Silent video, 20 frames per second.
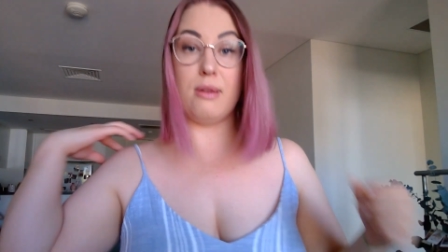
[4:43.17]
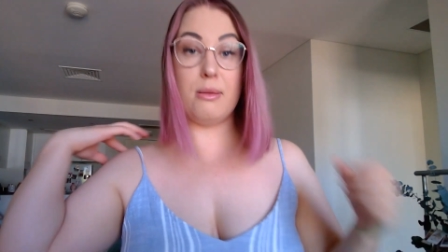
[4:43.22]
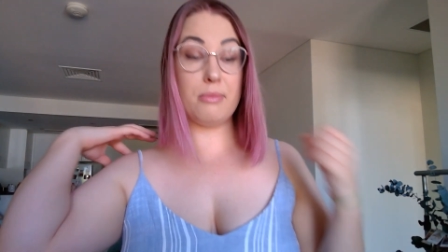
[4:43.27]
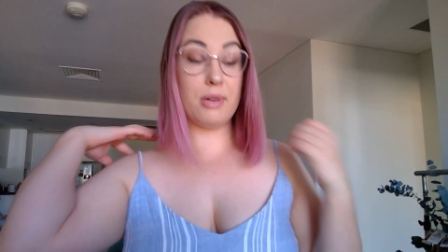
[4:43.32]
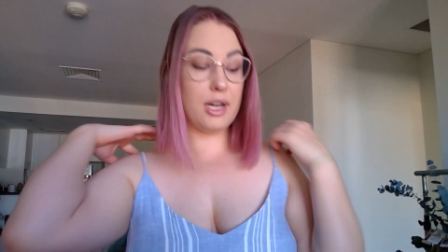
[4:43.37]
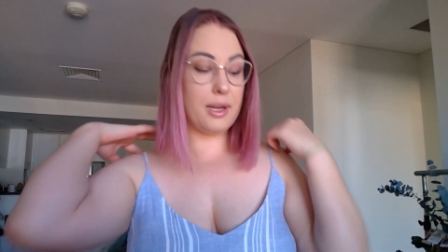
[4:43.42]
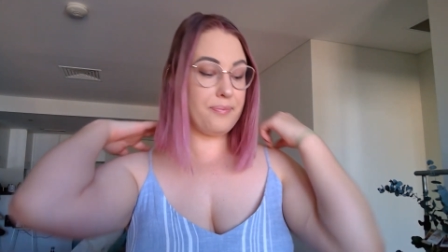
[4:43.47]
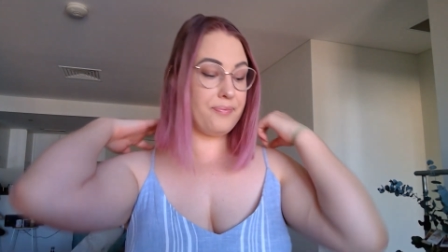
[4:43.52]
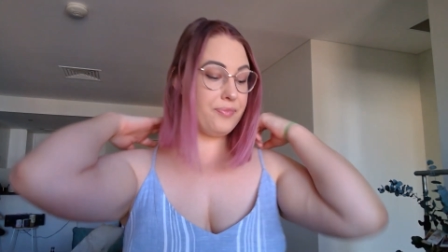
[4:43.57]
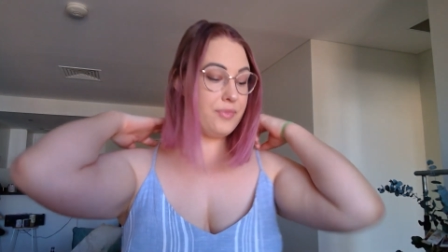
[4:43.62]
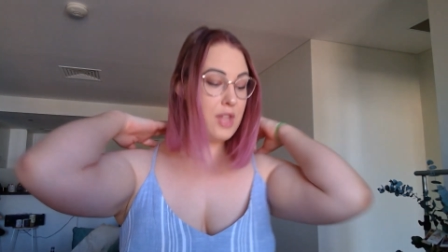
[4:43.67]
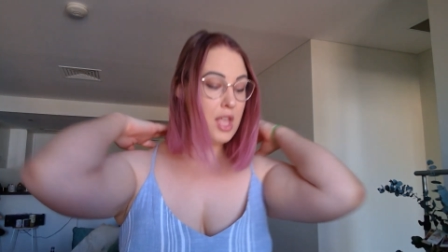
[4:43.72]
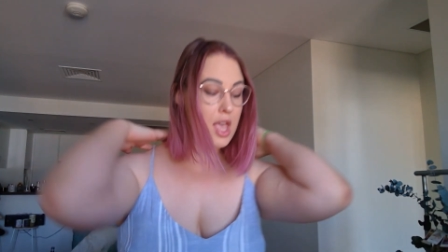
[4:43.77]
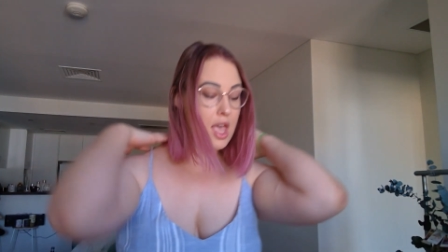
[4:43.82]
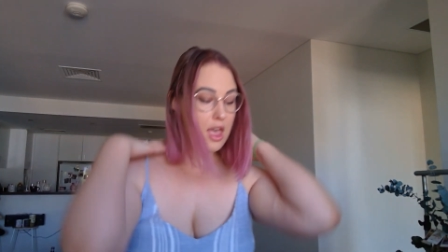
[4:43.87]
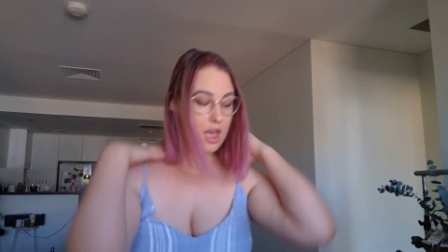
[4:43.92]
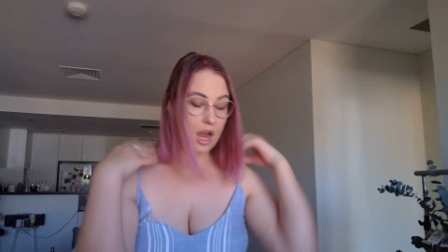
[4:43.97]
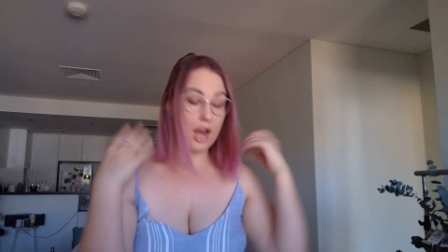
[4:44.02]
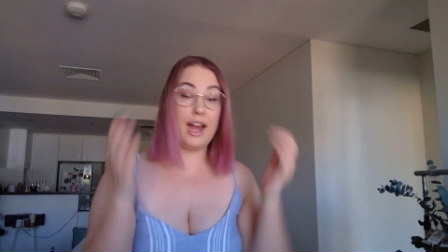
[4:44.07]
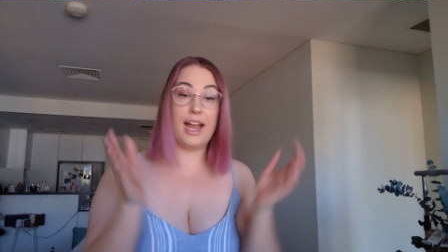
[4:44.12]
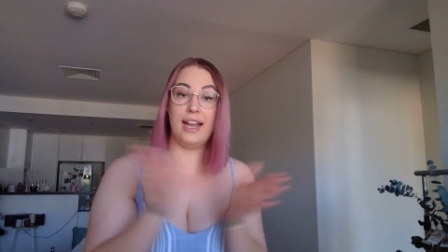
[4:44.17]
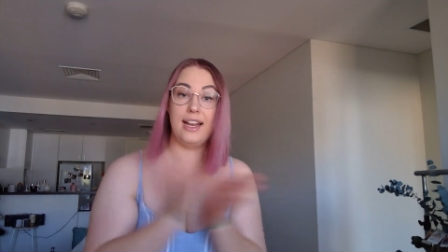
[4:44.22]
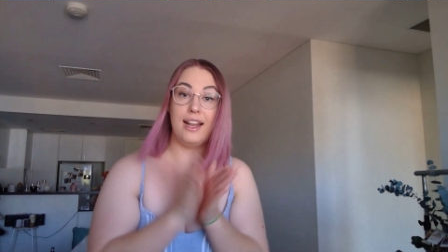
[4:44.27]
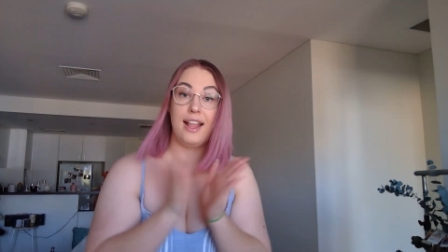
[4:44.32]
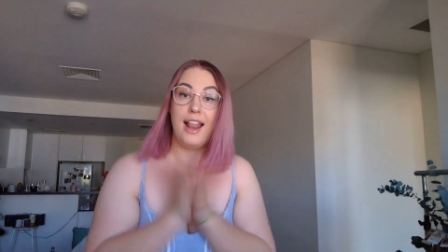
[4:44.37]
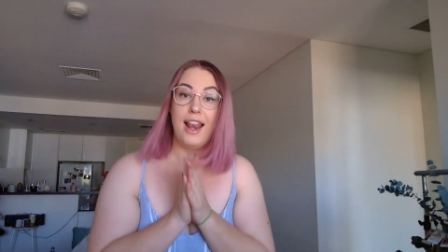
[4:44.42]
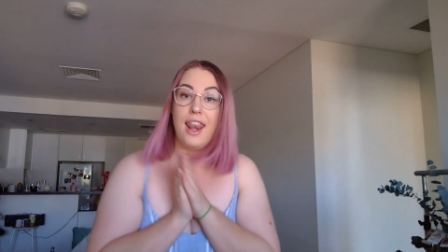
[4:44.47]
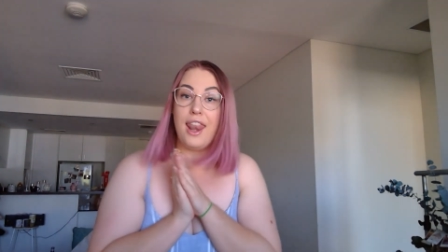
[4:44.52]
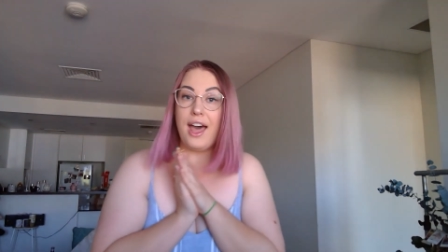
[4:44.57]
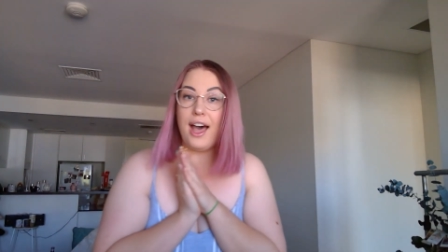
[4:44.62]
remember it. All
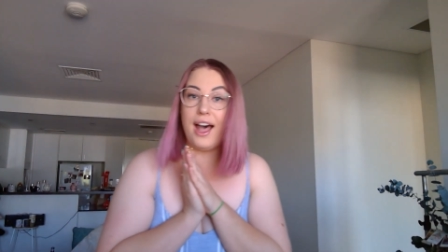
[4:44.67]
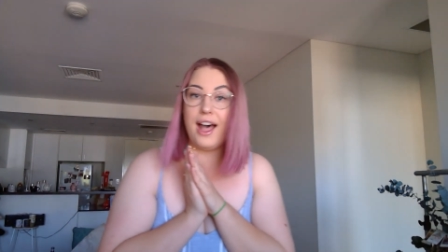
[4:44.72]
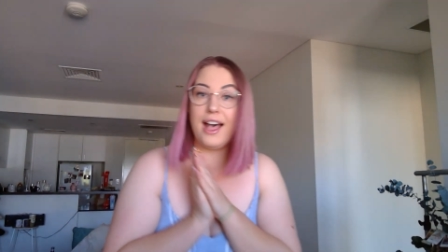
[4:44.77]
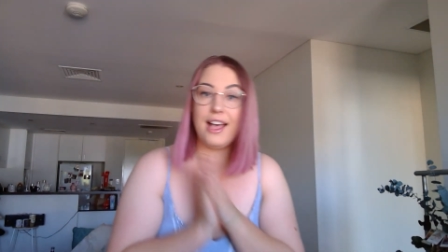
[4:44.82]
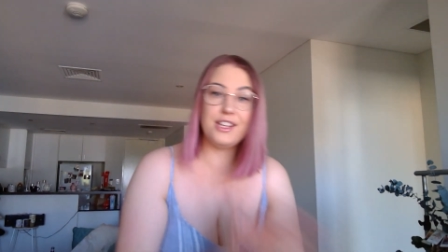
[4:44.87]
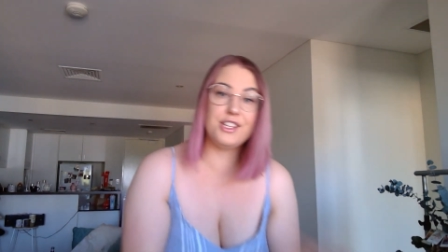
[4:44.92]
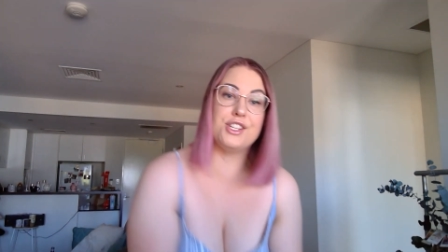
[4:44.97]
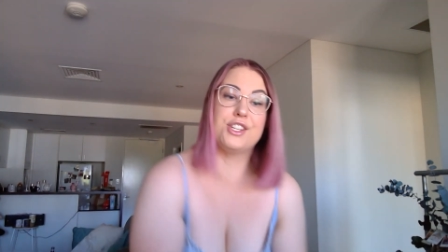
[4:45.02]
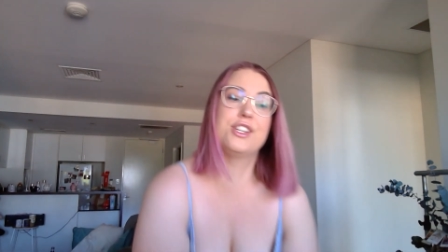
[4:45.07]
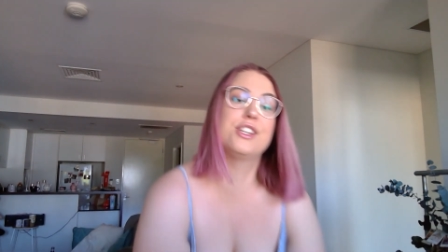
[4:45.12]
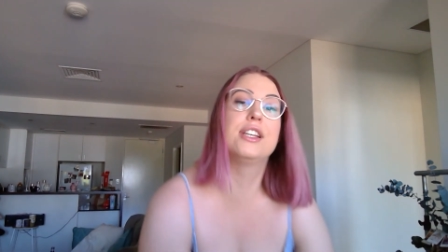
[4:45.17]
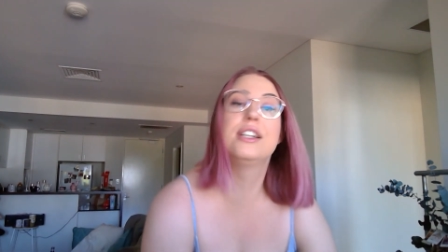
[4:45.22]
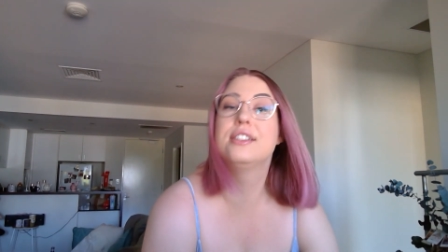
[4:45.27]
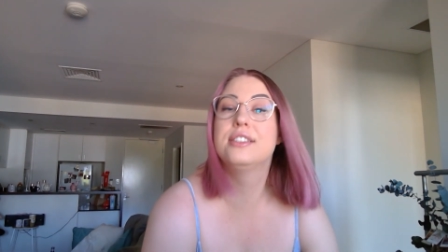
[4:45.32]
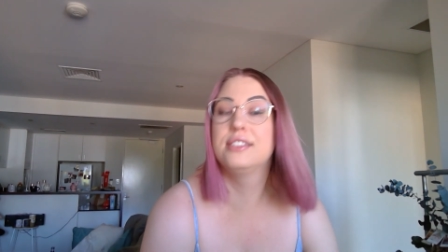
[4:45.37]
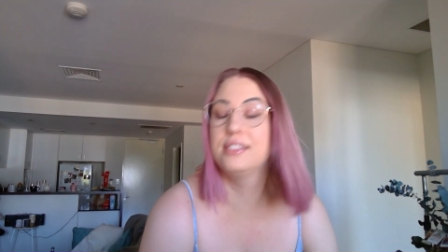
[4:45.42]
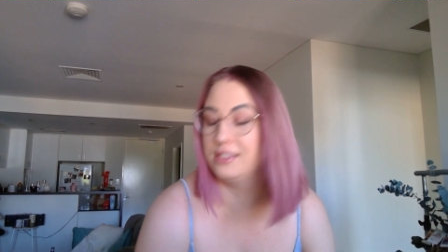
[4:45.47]
right, Lush.